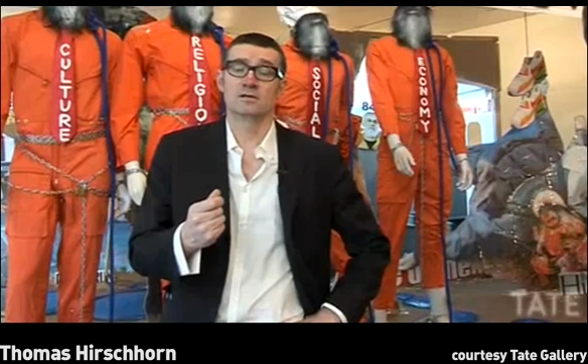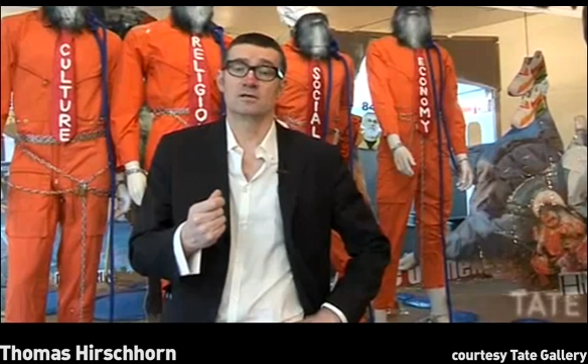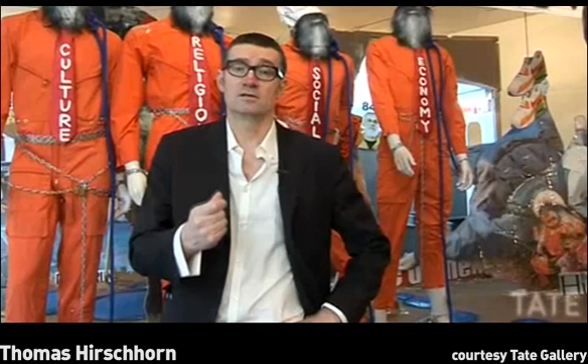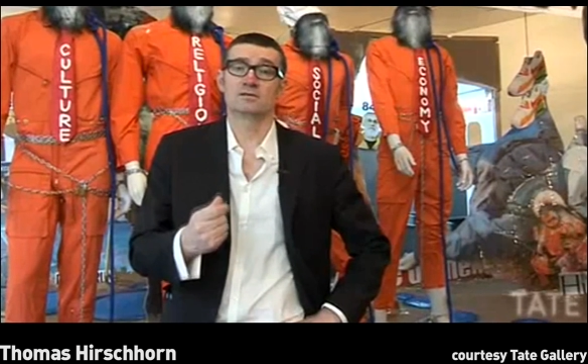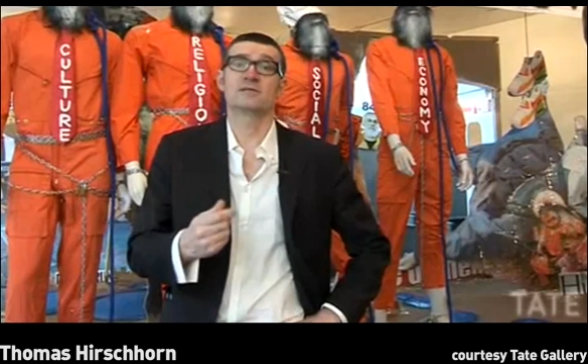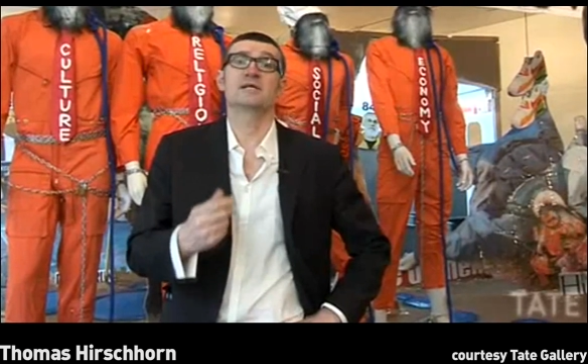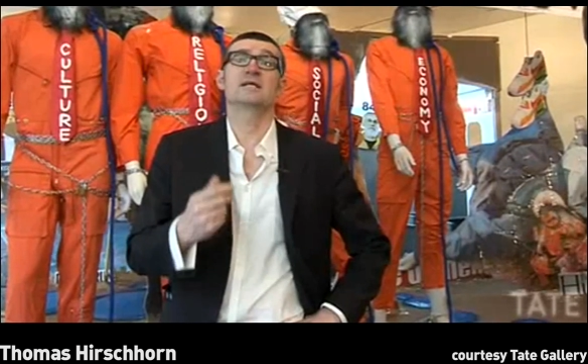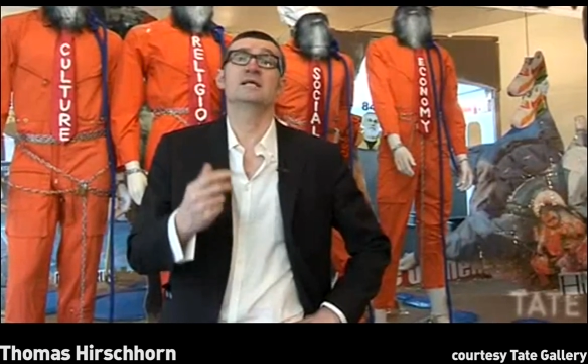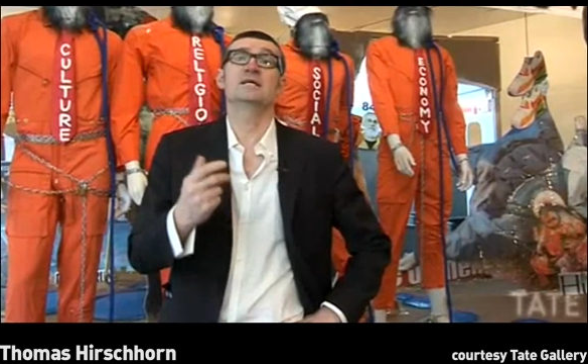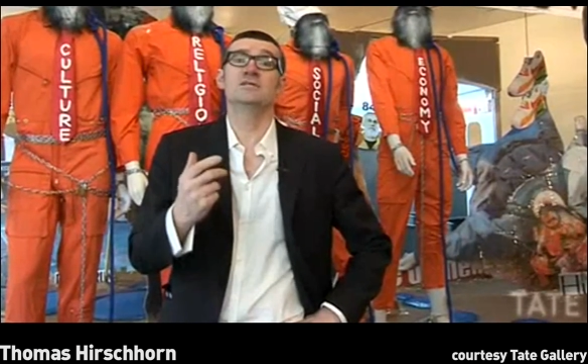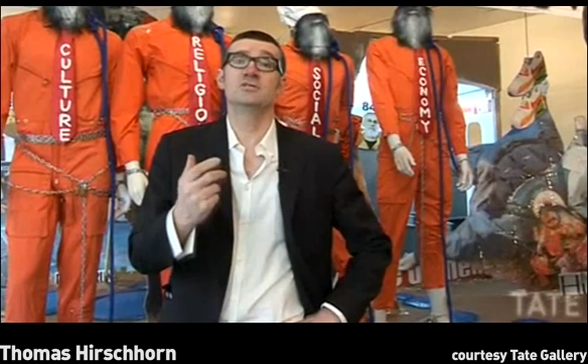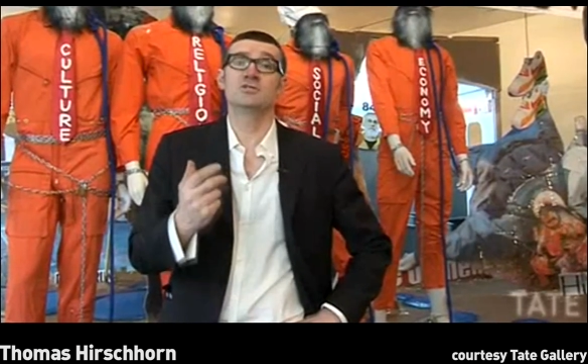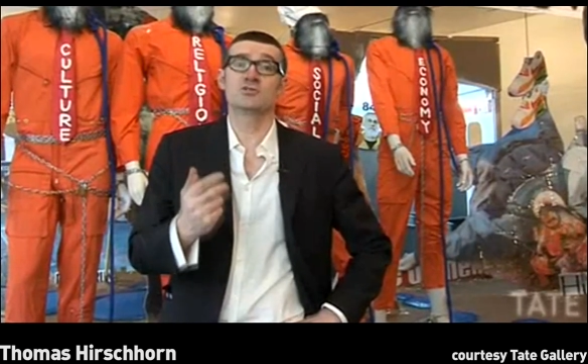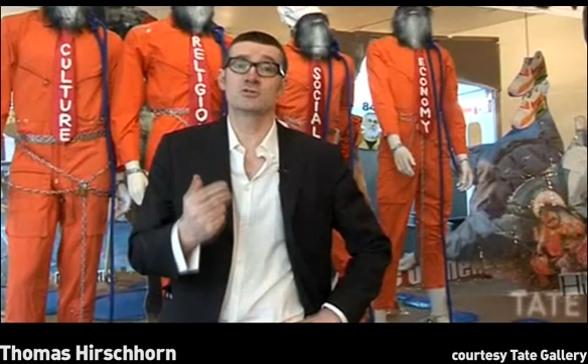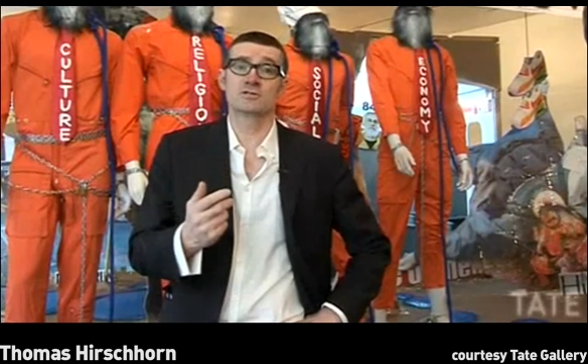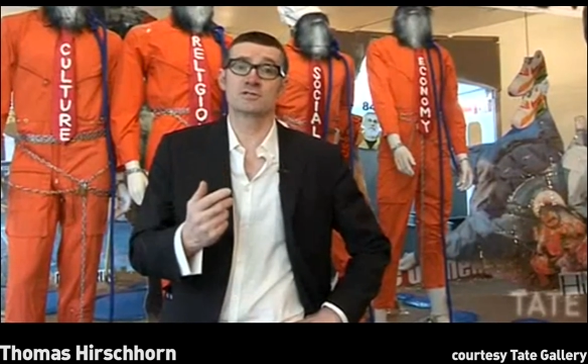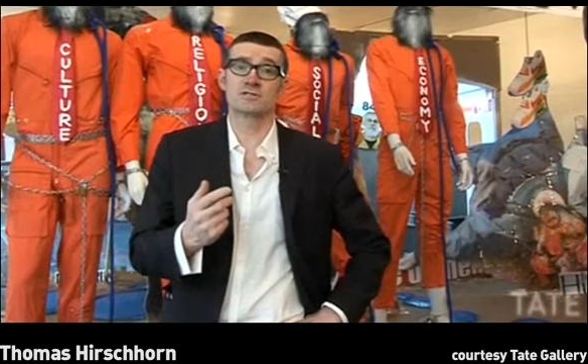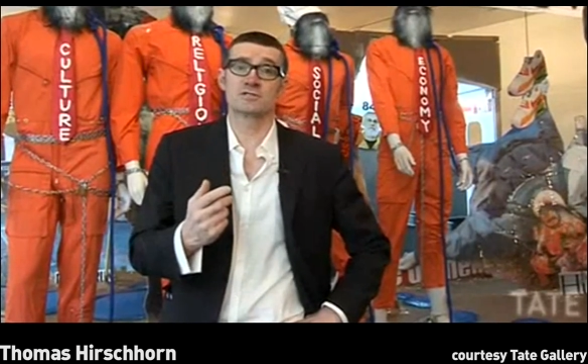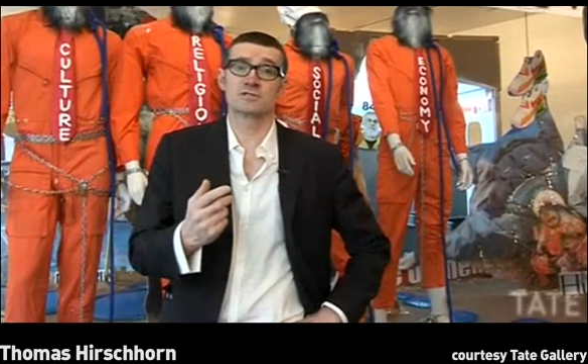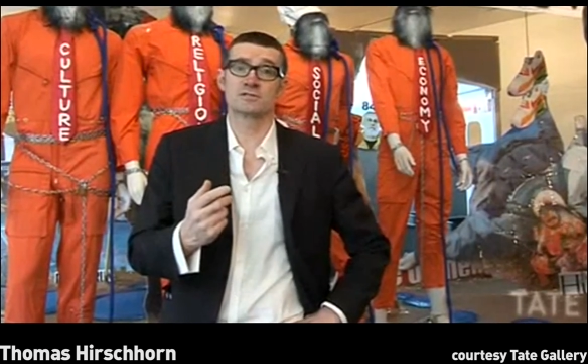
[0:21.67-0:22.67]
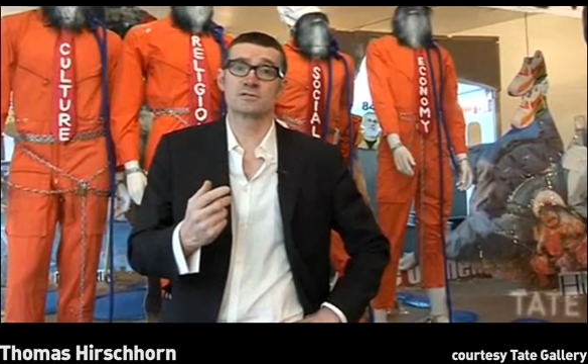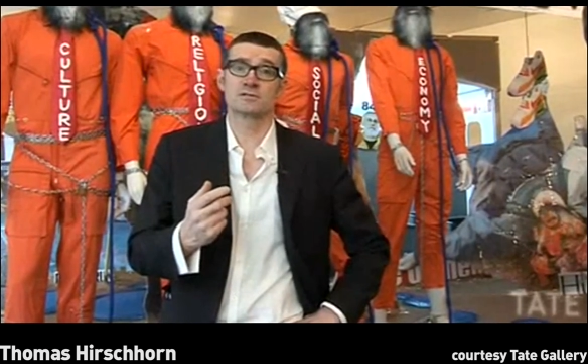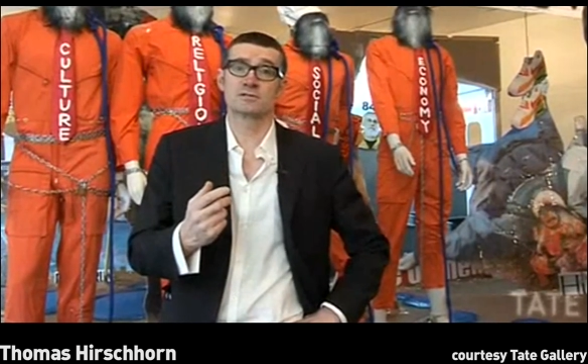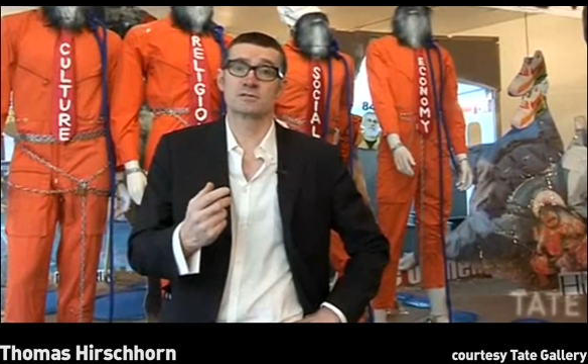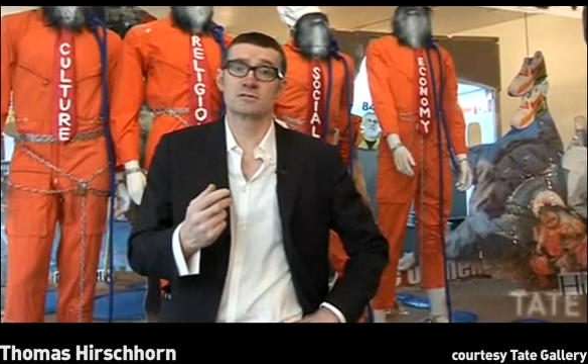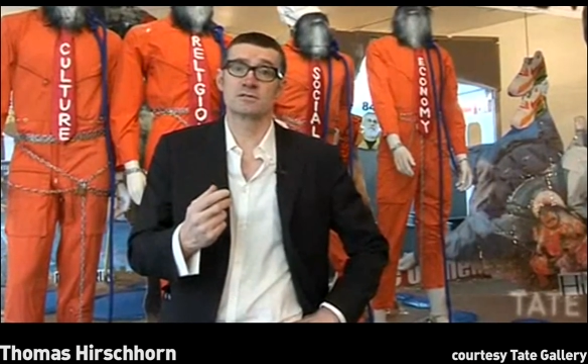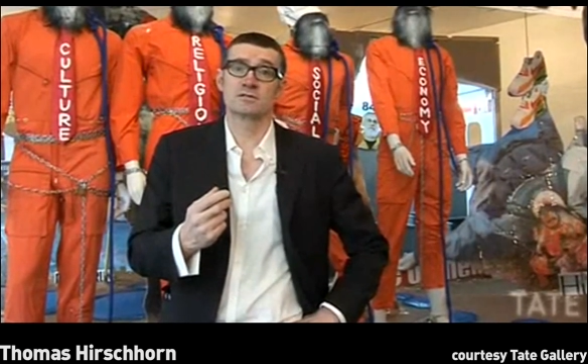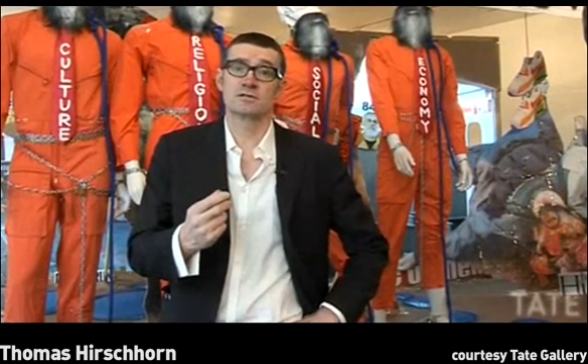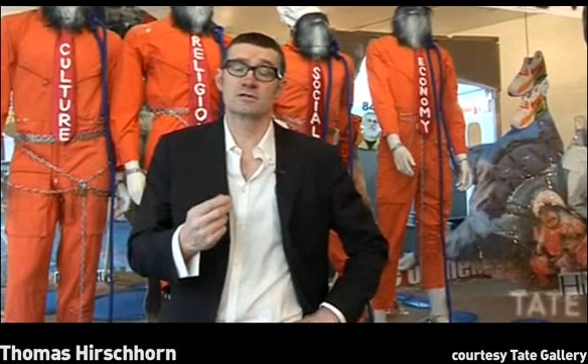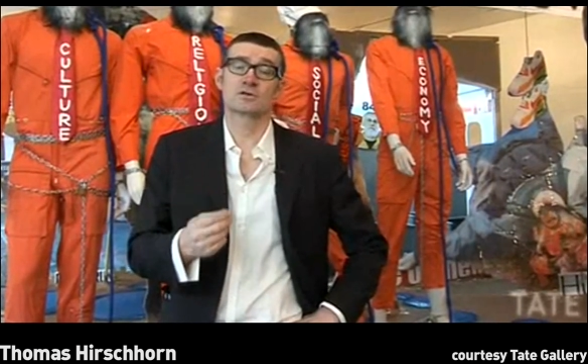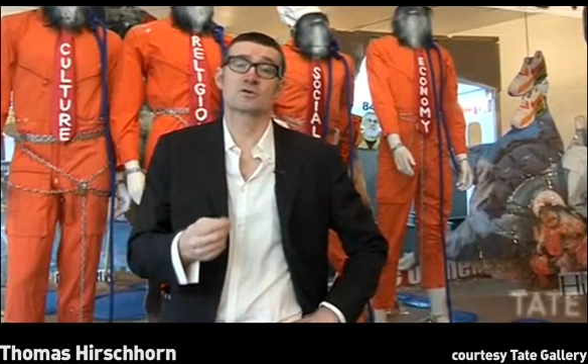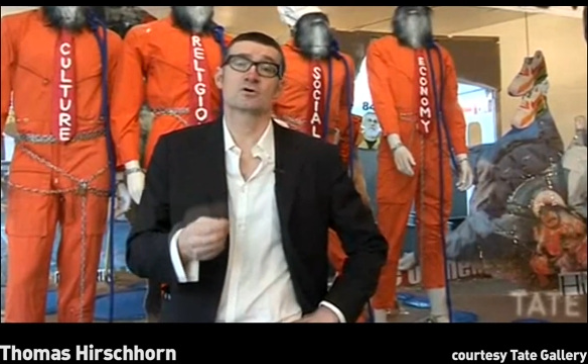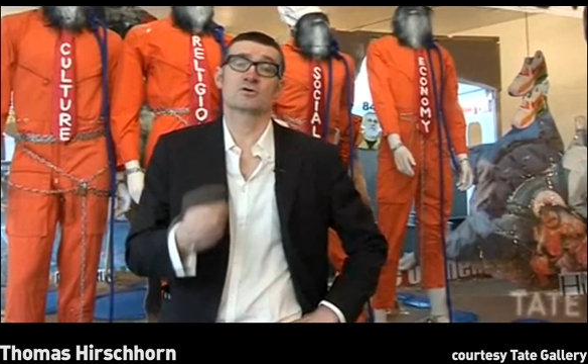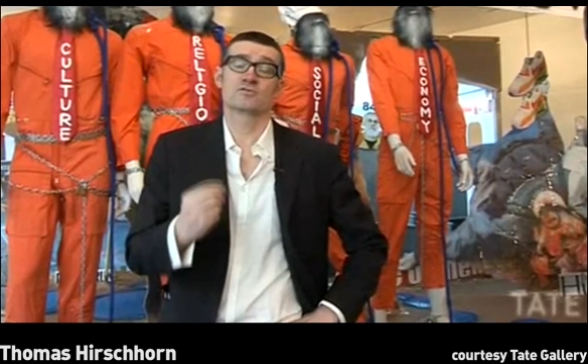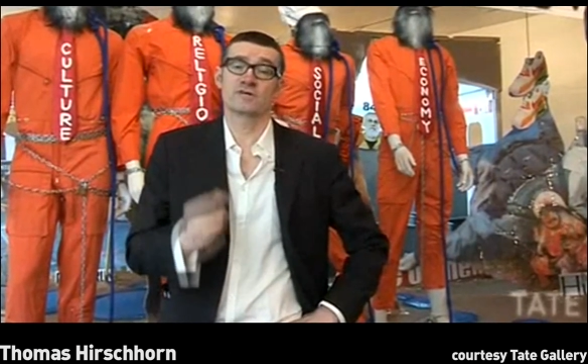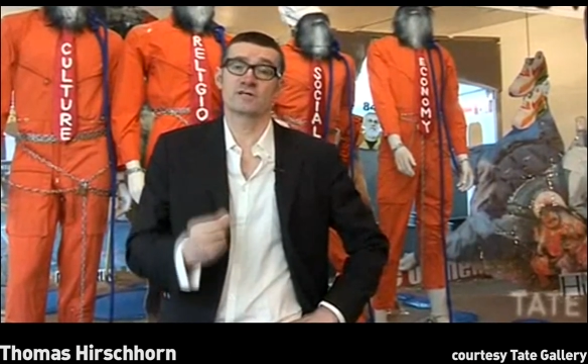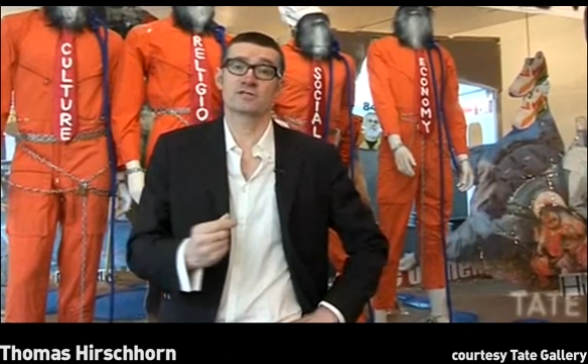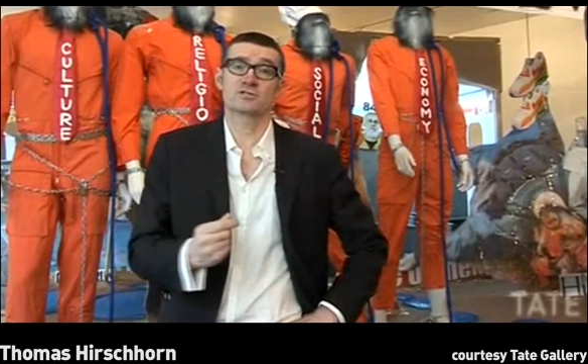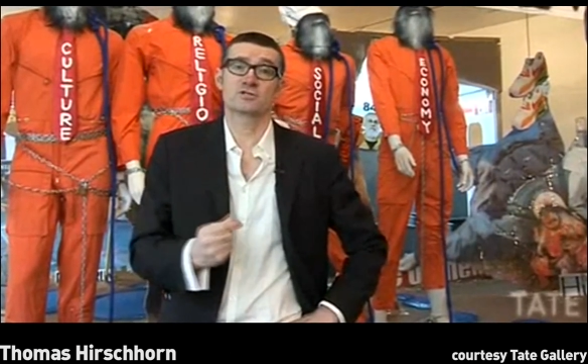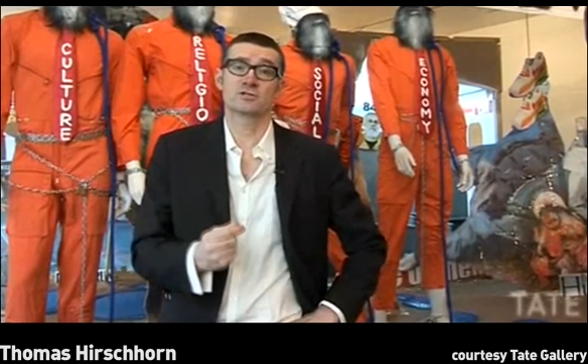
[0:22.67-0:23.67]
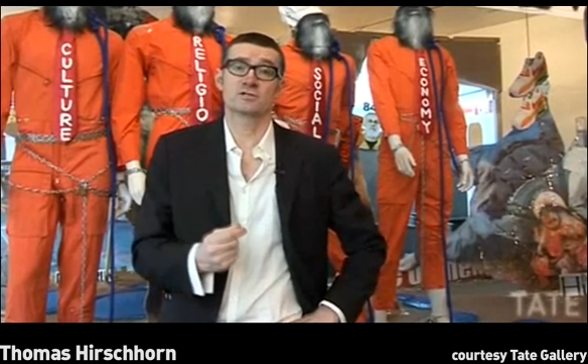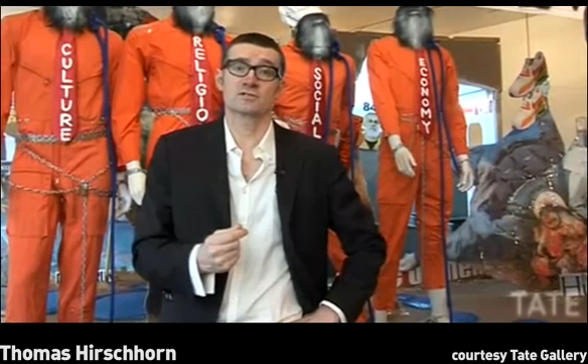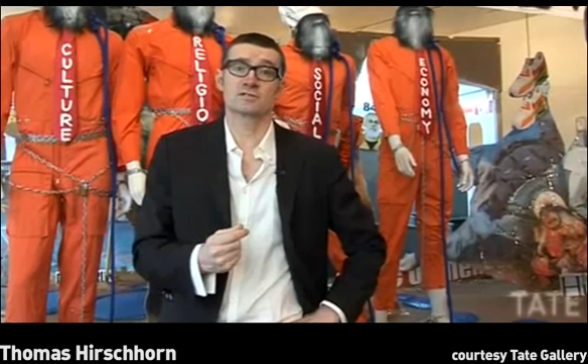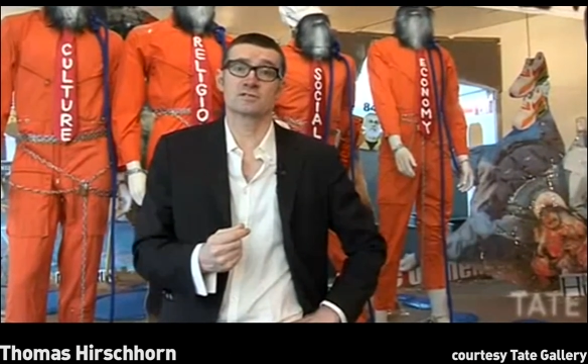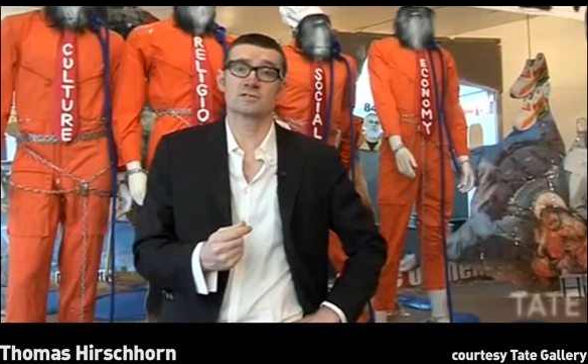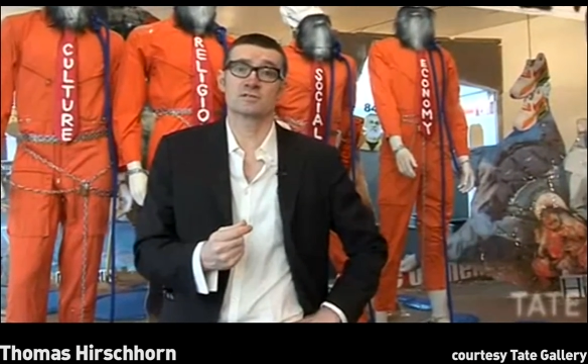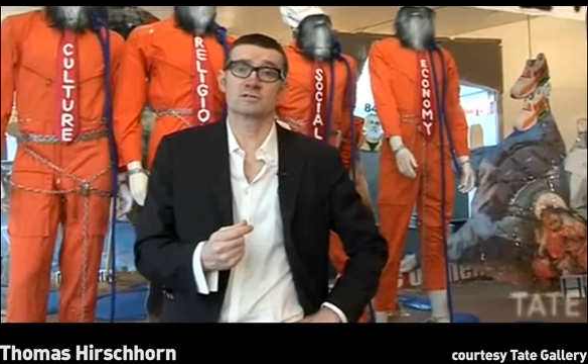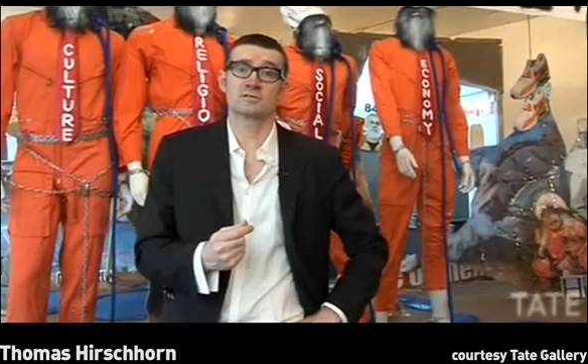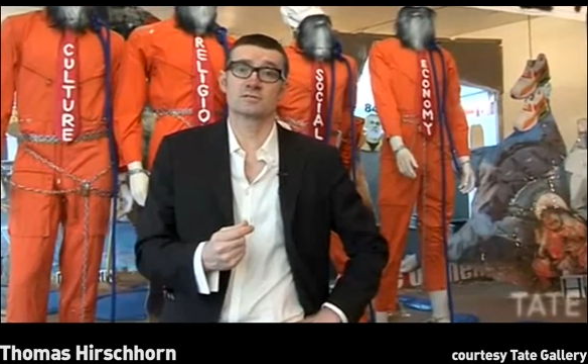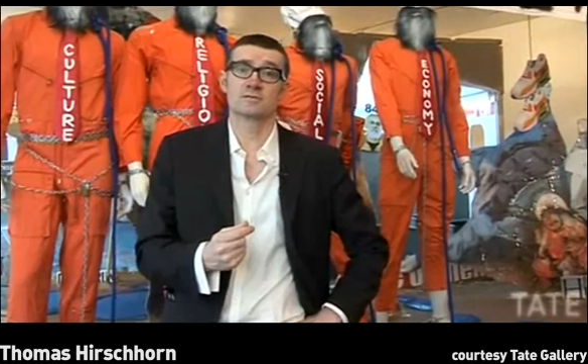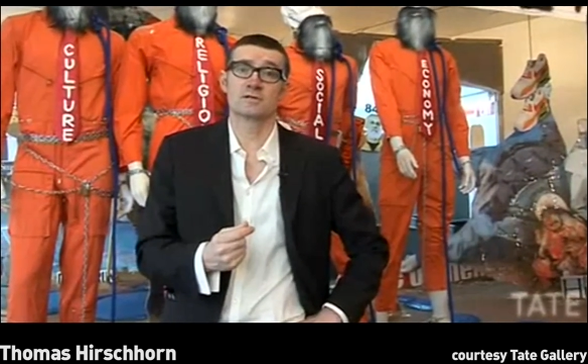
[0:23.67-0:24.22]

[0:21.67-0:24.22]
religious conventions.